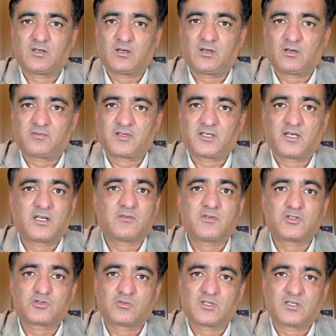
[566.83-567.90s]
of an
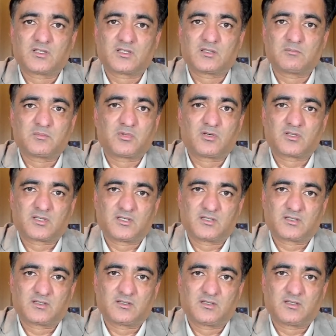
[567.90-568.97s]
individual, is
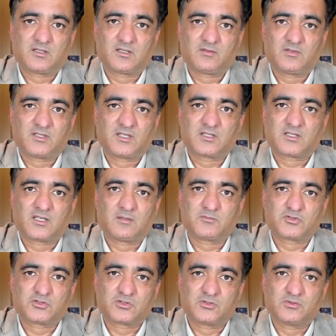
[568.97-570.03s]
important when it
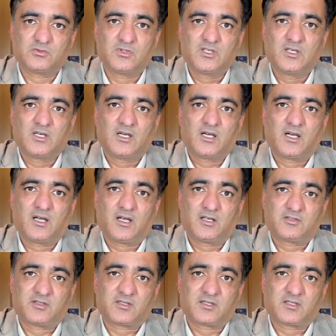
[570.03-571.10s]
comes to
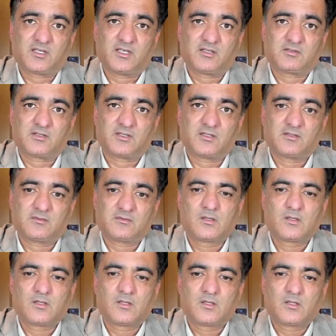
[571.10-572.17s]
addressing hatred.
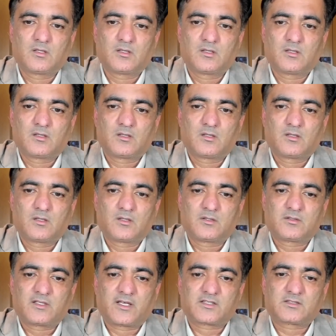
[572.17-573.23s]

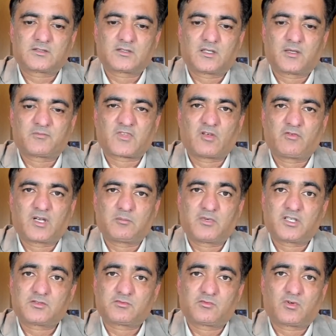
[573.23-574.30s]
Thanks very
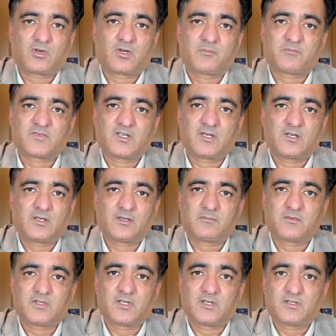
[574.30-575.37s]
much for
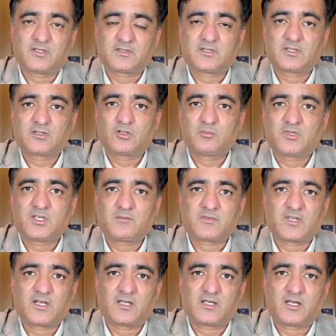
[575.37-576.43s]
listening to me,
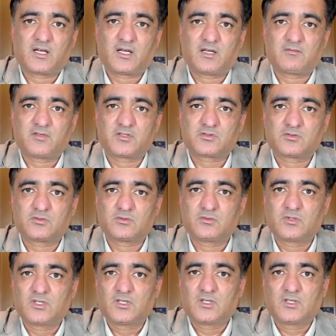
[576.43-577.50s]
and I wish
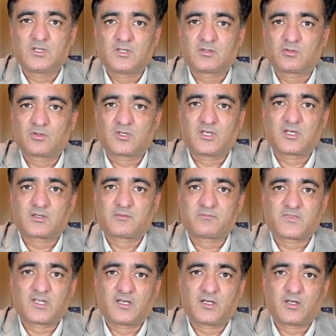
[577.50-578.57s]
you good luck
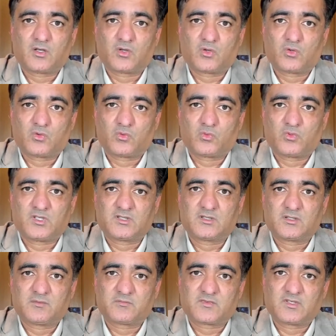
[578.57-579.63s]
with